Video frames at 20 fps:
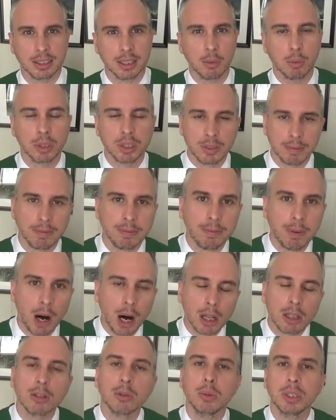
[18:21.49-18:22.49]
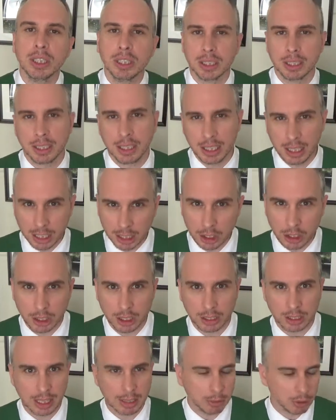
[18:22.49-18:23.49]
I wasn't following the
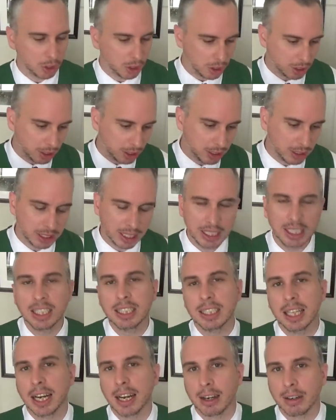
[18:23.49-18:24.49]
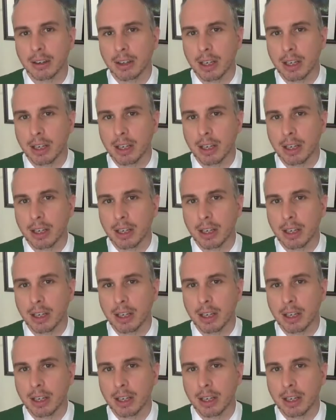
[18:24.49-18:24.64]
teachings. I was just sitting there.